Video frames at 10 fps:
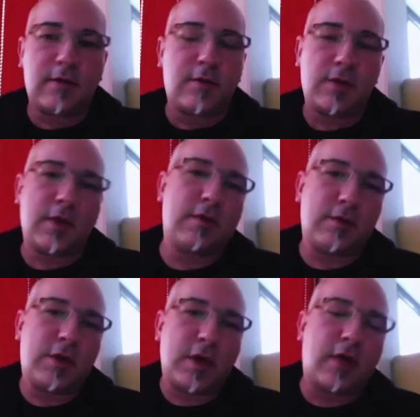And you
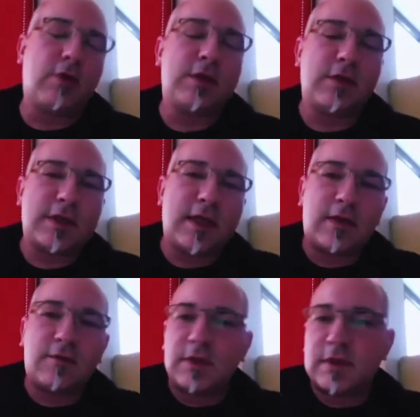can outsource that
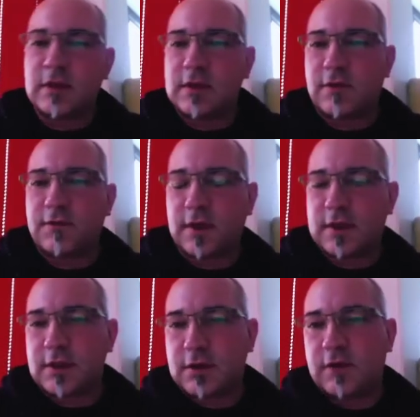with software as
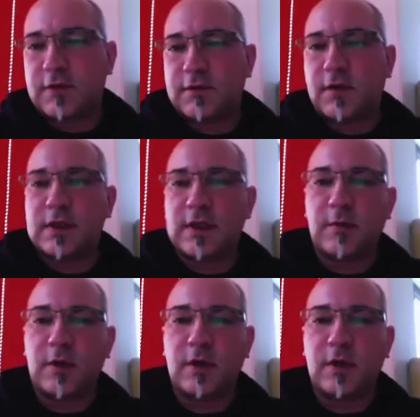a service, for example.